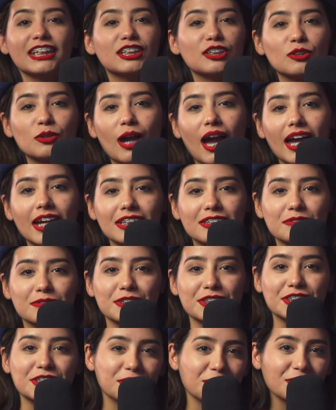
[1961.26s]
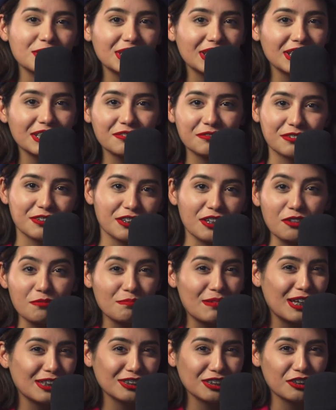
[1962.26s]
you guys for tuning in for the El
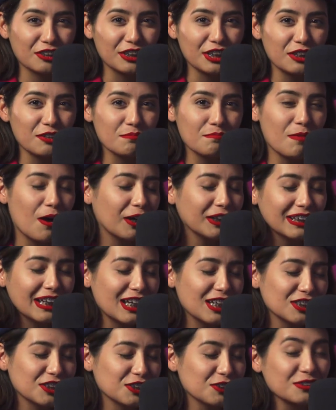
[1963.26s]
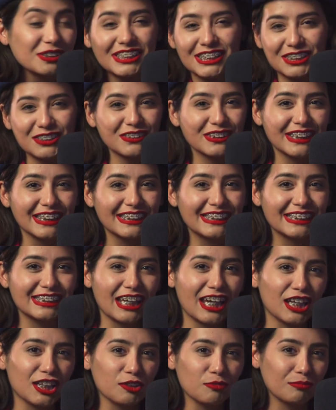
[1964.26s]
Paso Creative Podcast Show. Until next
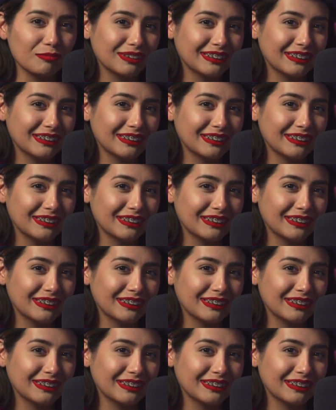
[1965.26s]
time.